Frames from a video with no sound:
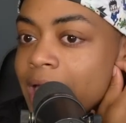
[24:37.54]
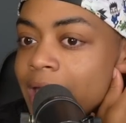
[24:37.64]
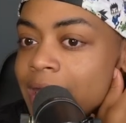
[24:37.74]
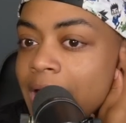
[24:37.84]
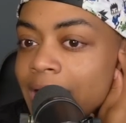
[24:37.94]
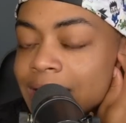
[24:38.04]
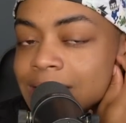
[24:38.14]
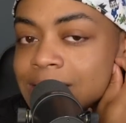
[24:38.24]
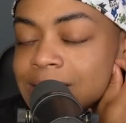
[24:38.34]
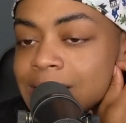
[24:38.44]
not in
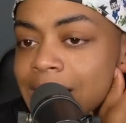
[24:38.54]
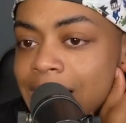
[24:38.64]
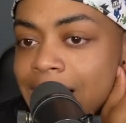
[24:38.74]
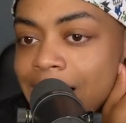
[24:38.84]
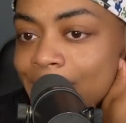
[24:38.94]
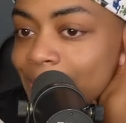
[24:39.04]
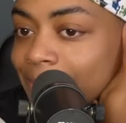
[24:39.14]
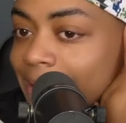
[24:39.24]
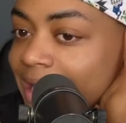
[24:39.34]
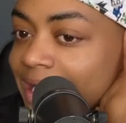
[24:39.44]
the top
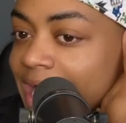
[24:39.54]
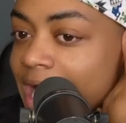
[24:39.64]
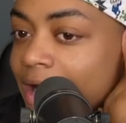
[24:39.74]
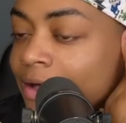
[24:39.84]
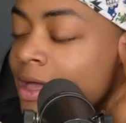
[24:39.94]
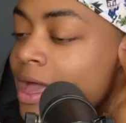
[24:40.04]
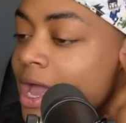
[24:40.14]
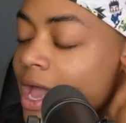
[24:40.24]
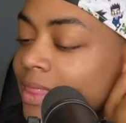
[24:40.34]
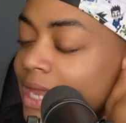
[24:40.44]
right now.
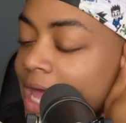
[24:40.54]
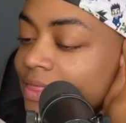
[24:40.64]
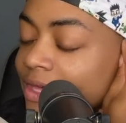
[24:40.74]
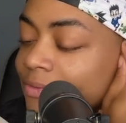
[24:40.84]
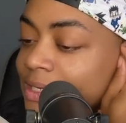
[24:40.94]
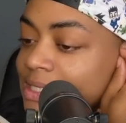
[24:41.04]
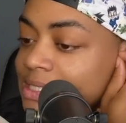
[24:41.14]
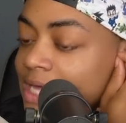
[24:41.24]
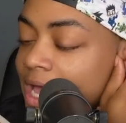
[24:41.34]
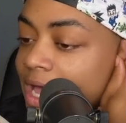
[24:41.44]
And then I think it was
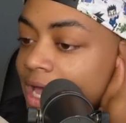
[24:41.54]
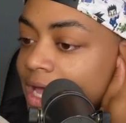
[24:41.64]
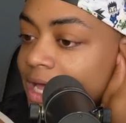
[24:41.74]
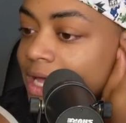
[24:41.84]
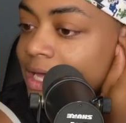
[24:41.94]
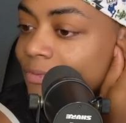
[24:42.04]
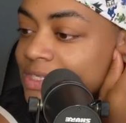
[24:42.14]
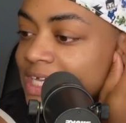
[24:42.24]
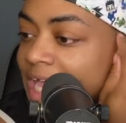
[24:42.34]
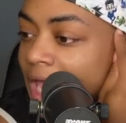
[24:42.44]
uh
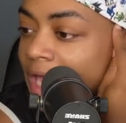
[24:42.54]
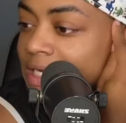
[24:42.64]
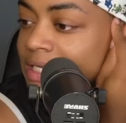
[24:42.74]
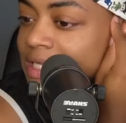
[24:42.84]
was it Kandy